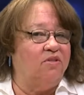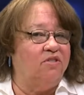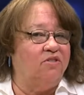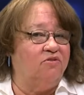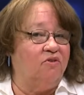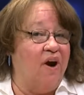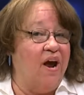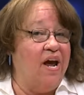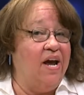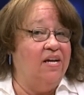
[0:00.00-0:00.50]

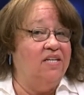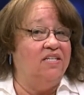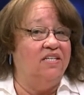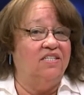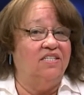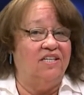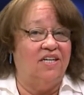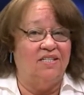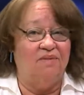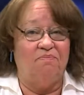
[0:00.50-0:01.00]
strange,
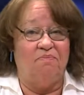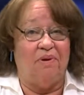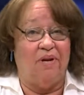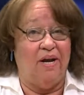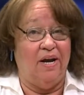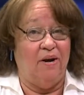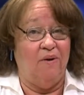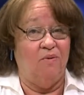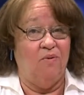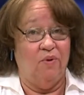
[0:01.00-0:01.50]
and just
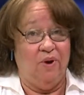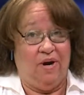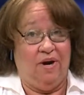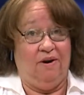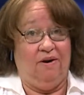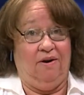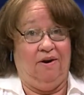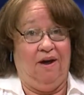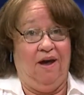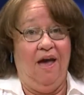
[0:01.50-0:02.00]
plain
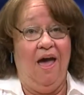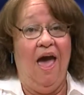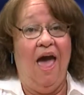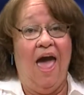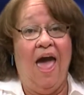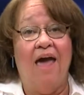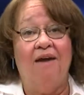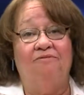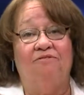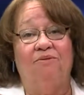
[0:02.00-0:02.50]
weird.
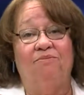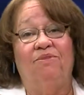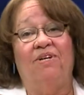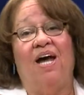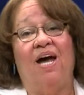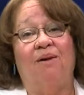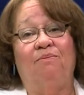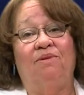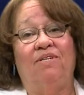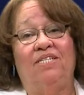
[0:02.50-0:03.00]
And from
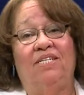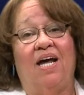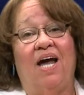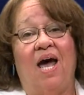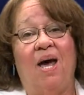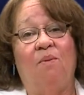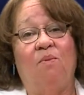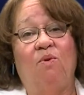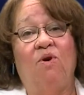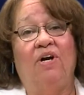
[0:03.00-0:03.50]
time to
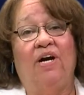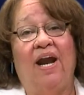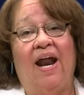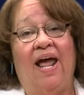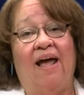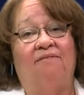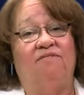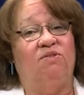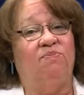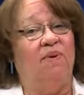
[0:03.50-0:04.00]
time, we're going to
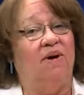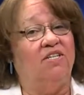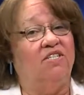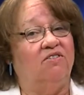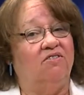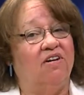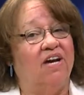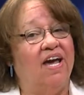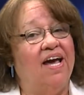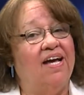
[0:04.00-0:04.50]
have
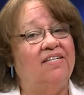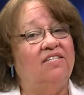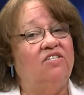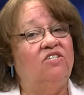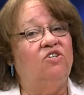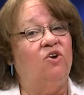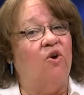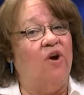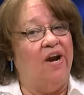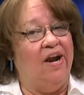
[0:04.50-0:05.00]
special guests
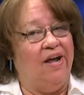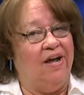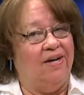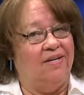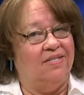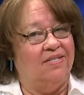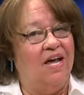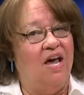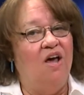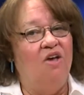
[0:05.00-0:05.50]
joining
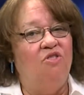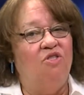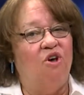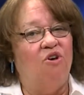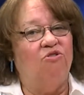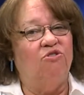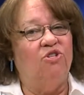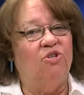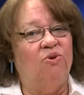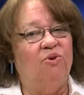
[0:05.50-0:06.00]
us.
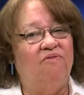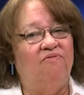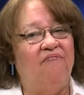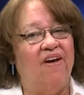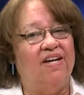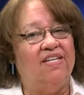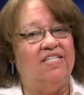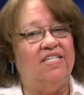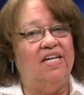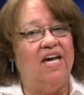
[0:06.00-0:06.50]
Those who
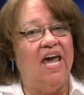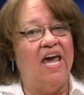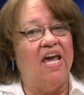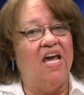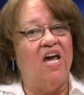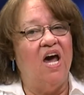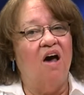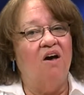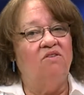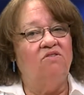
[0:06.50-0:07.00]
investigate
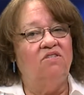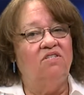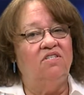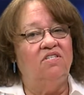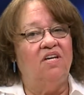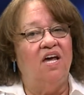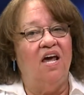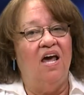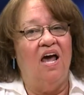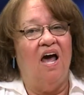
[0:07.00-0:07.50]

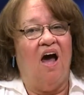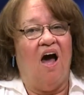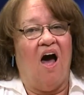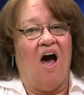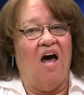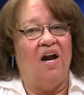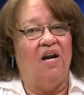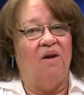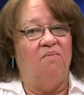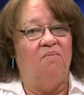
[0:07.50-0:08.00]
ghosts,
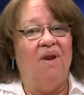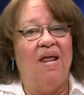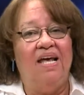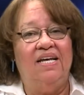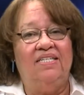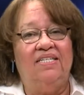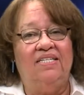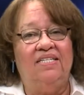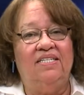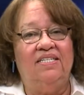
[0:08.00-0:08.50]
haunted
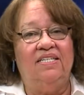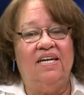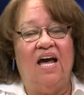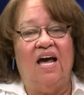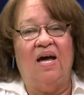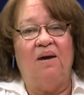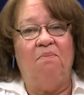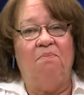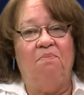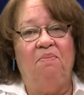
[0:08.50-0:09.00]
places,
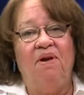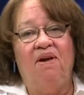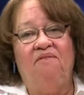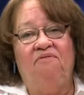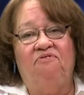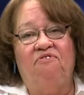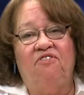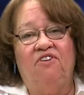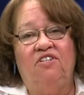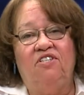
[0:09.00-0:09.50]
hunt
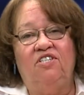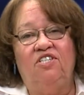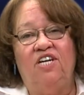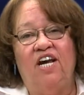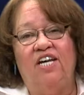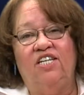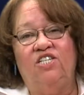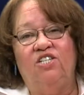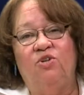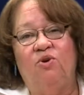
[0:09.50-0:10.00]
Bigfoot,
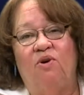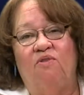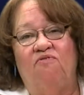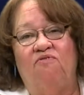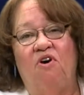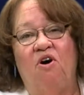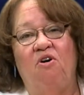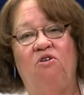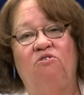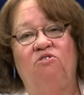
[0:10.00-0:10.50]
chase
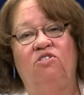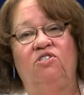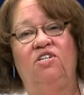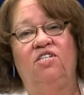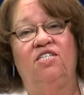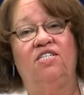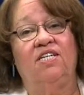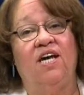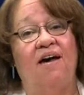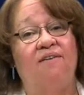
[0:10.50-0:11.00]
UFOs,
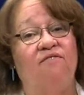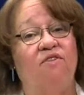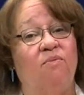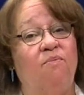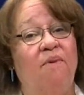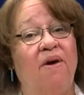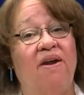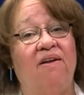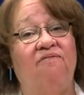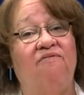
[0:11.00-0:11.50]
discover
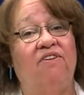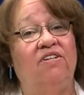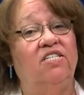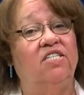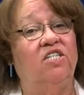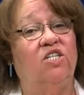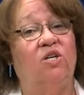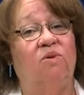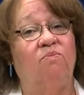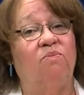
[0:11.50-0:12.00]

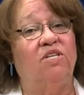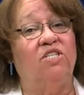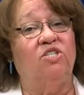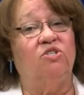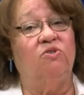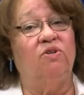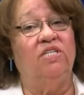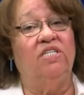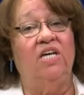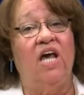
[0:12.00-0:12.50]
metaphysical
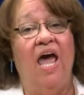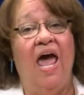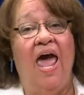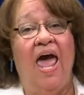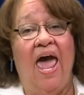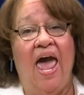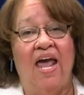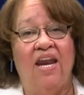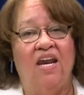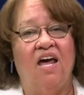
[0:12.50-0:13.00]
mysteries,
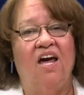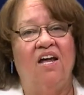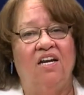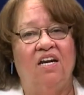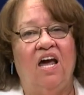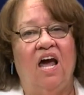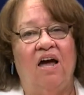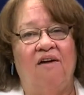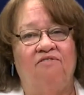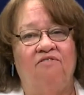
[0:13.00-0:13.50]
and
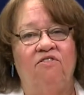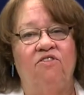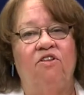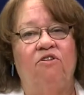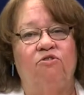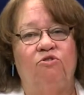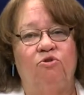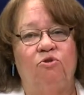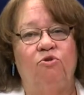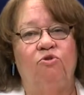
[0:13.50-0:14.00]
uncover the
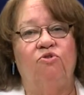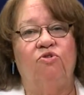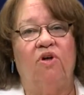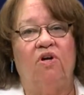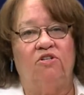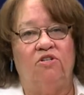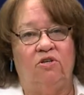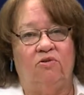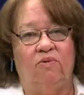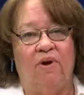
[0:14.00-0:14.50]
truth
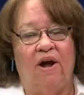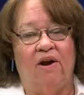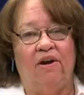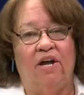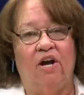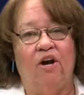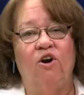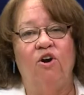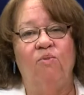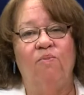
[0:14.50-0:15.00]

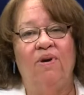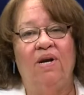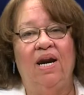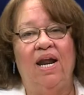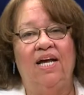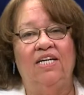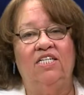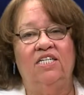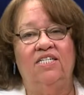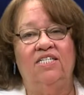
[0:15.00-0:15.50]
surrounding urban
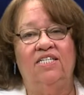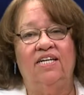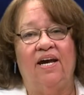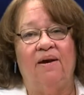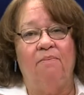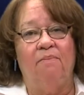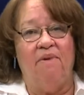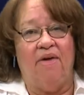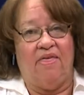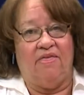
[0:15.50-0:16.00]
legends
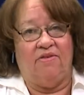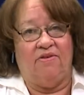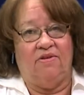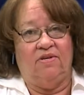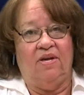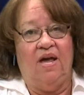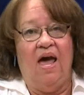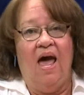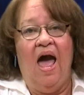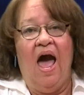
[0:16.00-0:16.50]
and
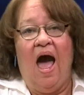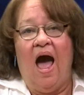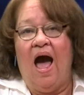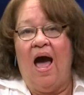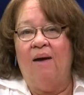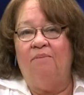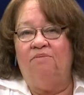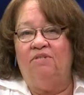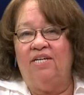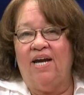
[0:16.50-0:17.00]
myths.
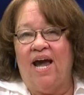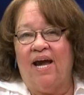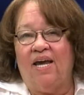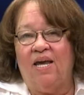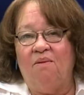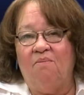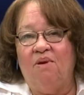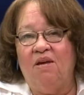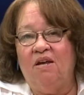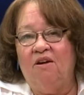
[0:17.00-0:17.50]
I'm
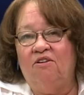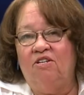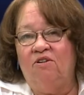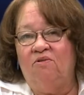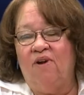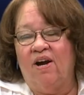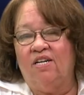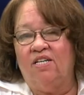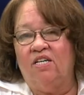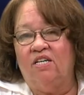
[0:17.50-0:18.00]
Jackie Meador,
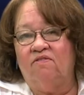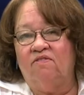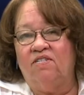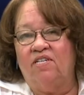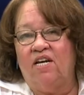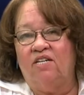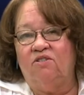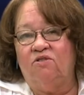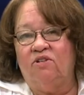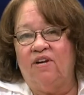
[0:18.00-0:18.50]
Director of
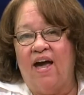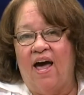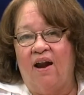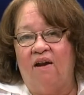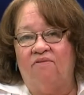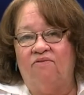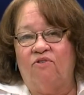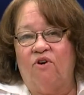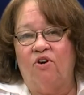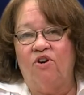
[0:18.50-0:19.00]
Central
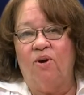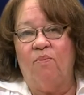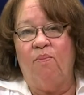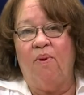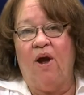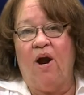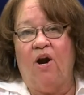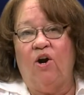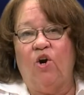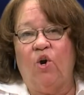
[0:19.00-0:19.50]
California
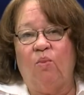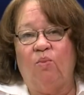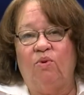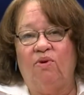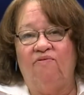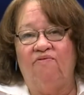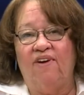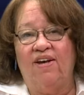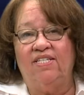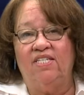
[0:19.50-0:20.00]
Paranormal
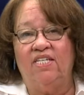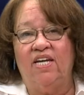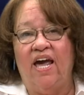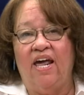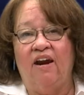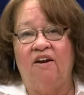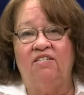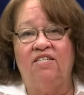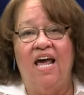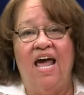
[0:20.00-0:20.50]

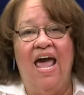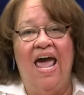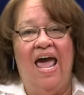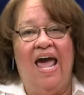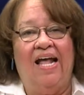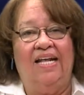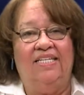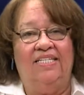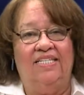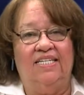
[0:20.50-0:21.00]
Investigators,
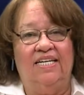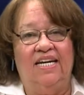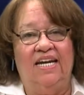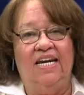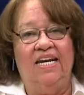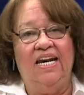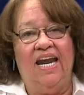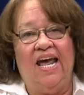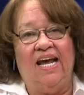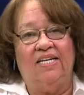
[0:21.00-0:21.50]
and
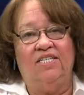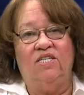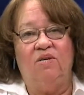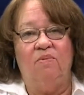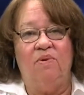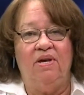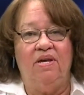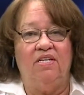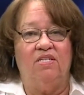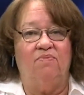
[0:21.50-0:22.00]
sitting next to
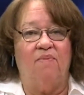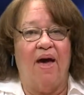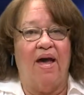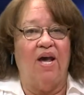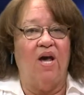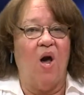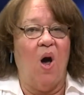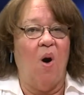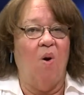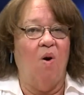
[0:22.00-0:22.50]
me is my
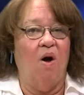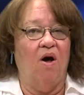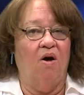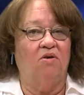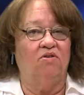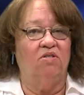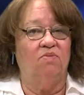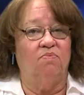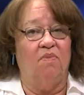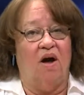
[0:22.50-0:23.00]

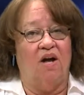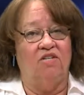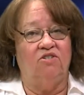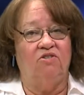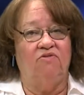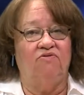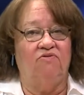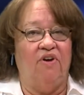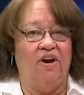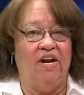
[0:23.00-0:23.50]
co-host,
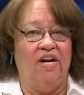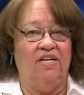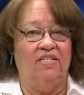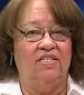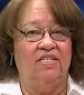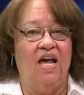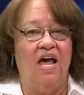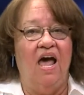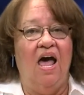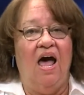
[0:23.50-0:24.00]
Montra
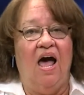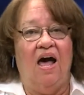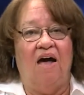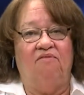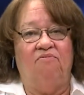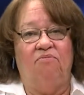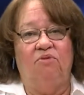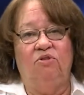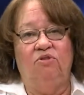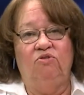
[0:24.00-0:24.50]
Freitas
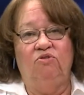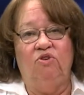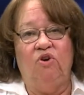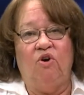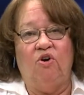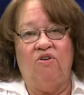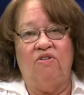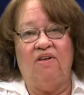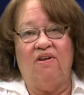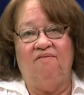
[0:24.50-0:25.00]
of Blue
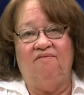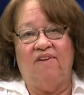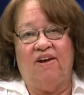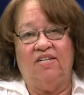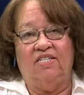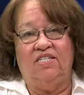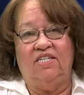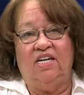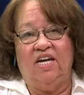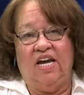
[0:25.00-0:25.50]
North
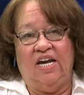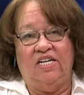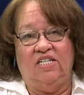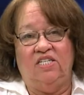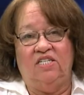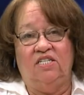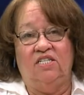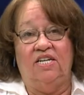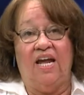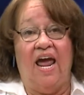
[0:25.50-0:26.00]

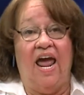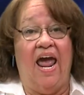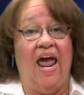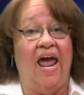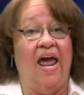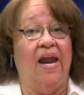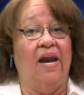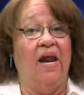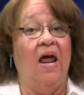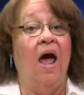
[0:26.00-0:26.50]
Investigations,
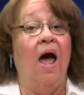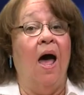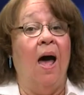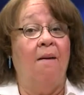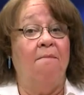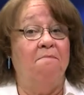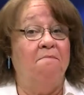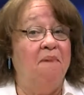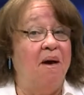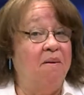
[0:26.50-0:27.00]
and
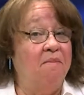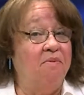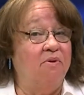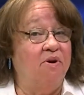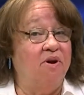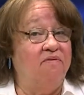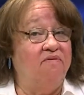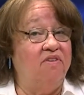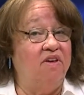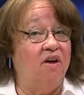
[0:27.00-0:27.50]
a
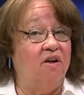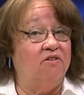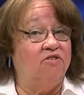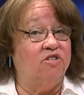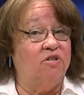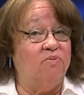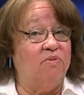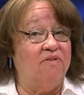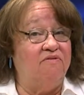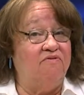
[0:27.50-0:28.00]
member of the
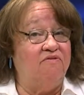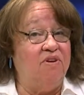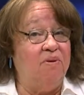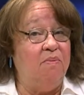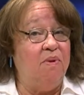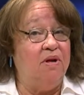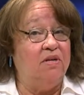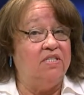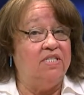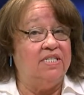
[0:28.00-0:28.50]
Ultimate
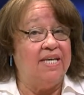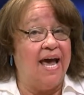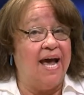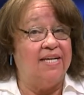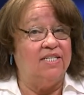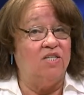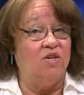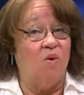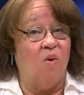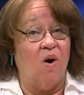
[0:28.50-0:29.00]
Female
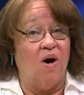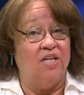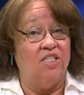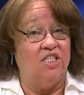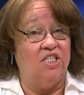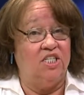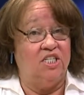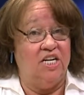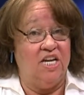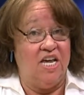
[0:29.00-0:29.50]

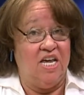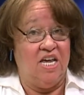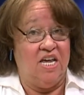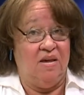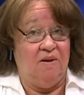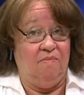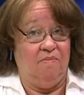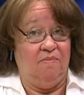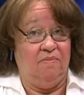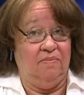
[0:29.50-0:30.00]
Sasquatch
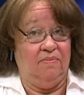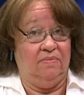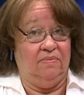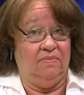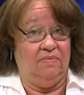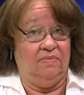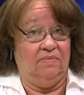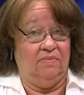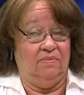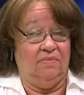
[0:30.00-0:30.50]
Team.
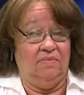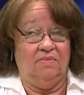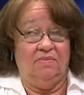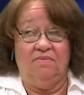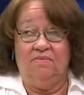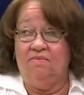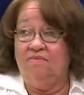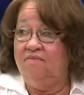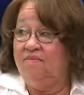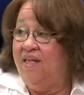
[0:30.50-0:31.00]

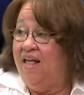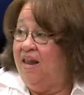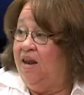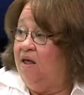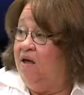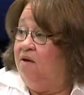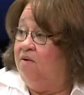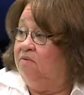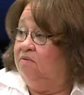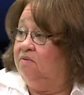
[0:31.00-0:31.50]
Hello.